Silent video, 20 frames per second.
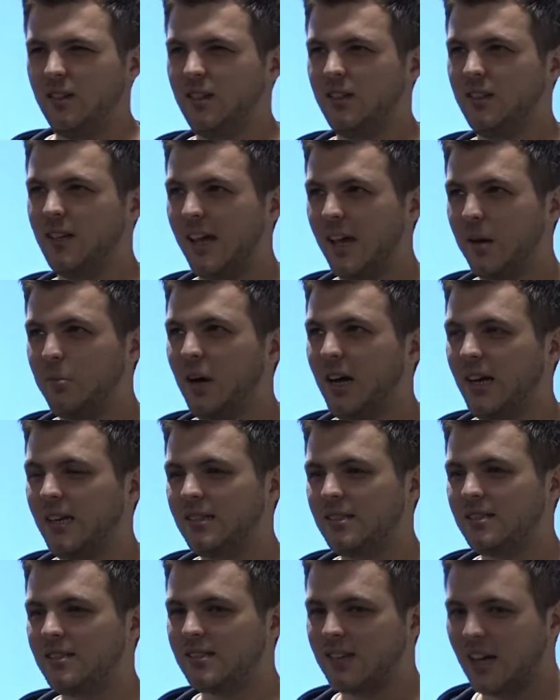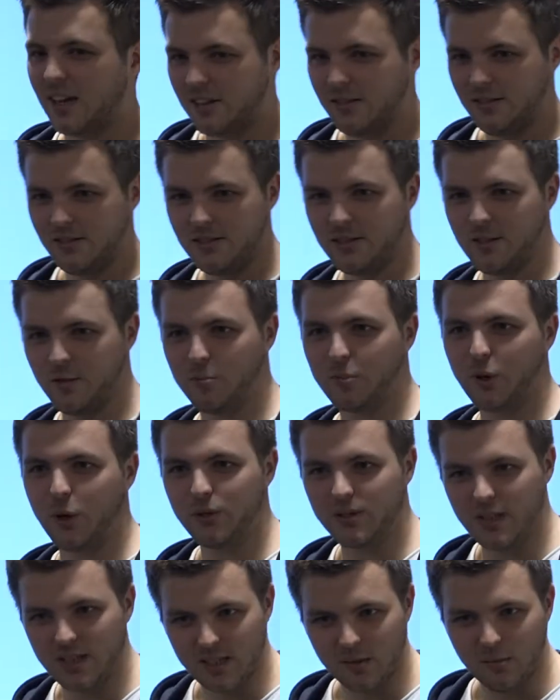gigabyte seconds of
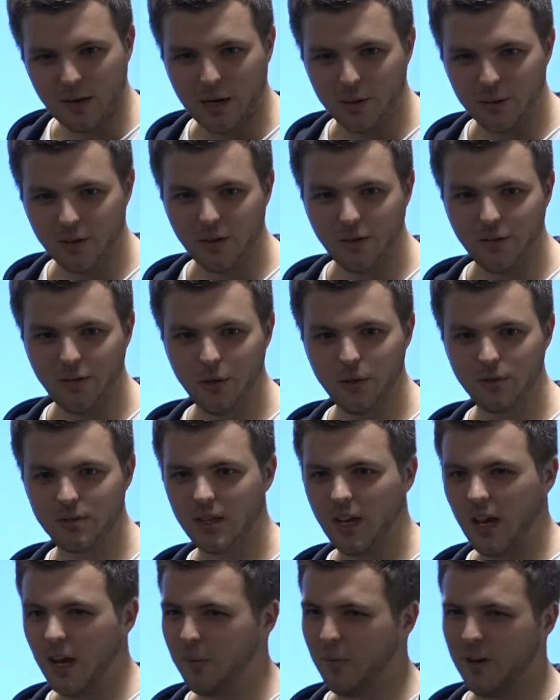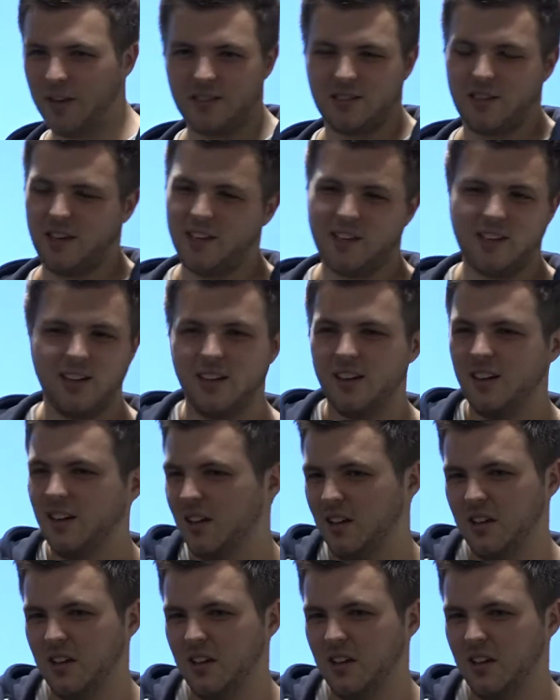processing power you've used, but it's like a